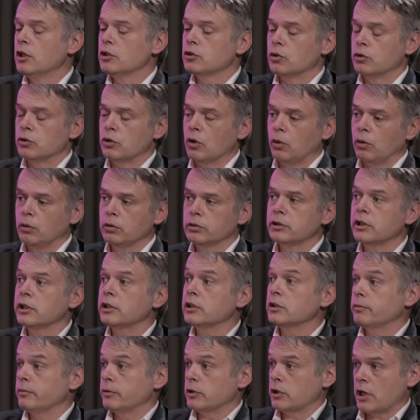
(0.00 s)
So in the old
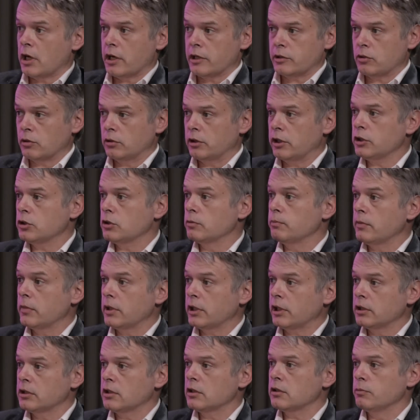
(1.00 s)
days, with the isolation
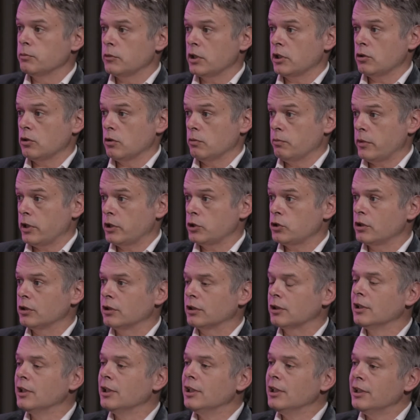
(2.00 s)
mechanism that you
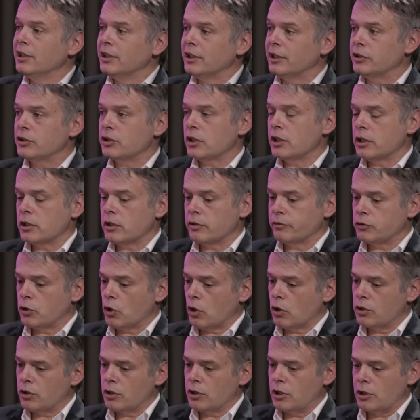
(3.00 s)
mentioned, it's kind of
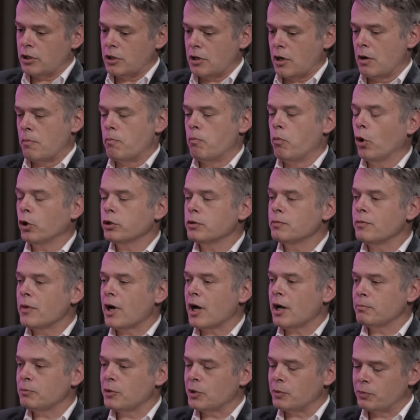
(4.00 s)
a
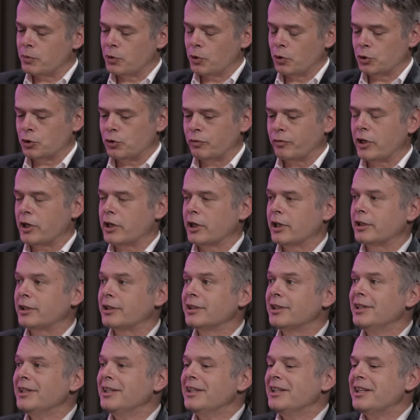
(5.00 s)
bottom-up approach where I
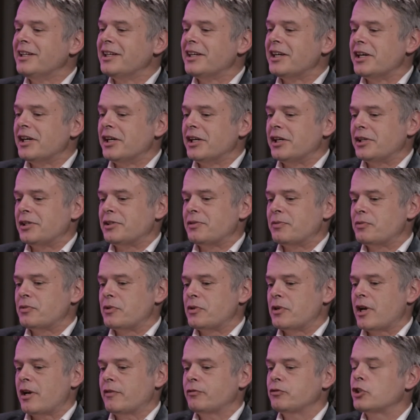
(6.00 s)

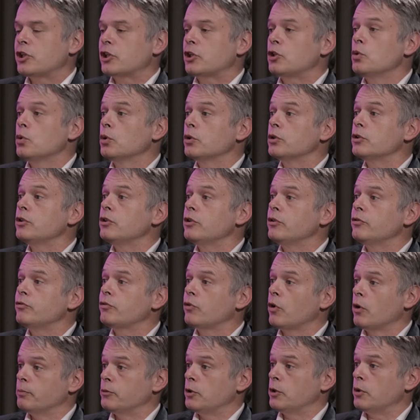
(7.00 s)
have security
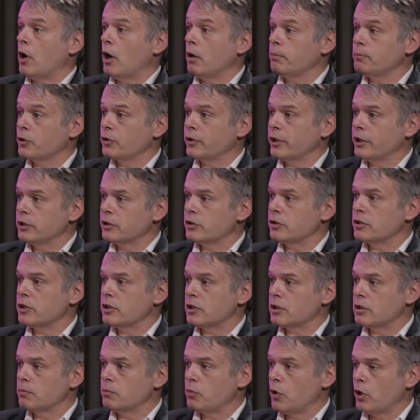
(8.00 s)
from the operating
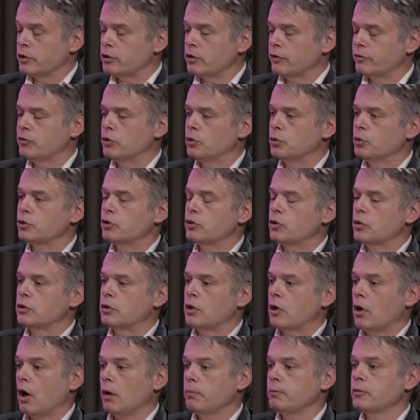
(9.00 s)
system point of view, so
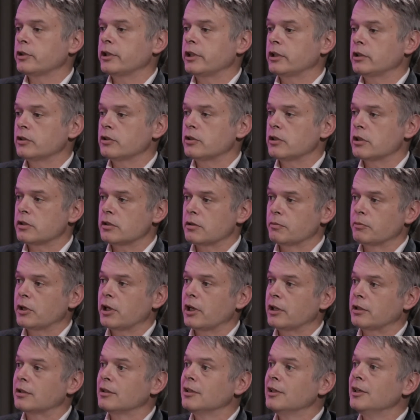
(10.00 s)
the operating system
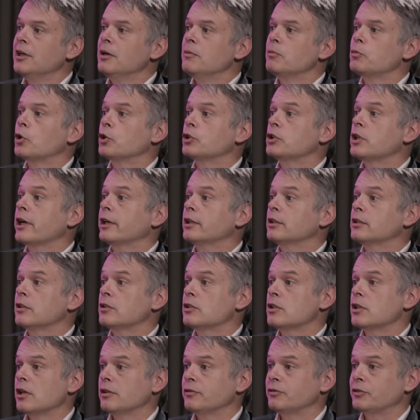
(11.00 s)
can protect
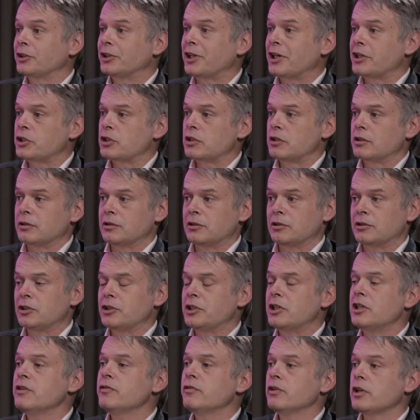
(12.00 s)
itself against the
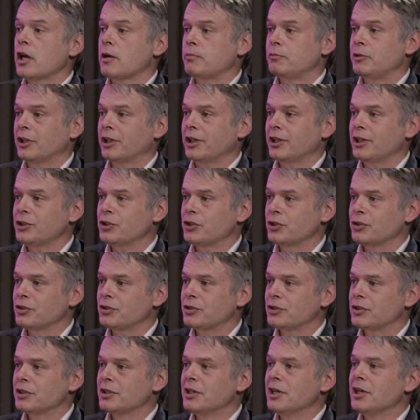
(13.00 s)
evil
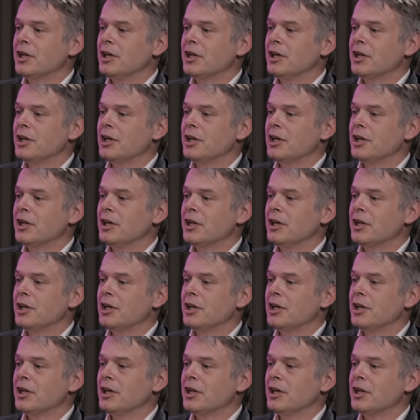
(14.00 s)
applications.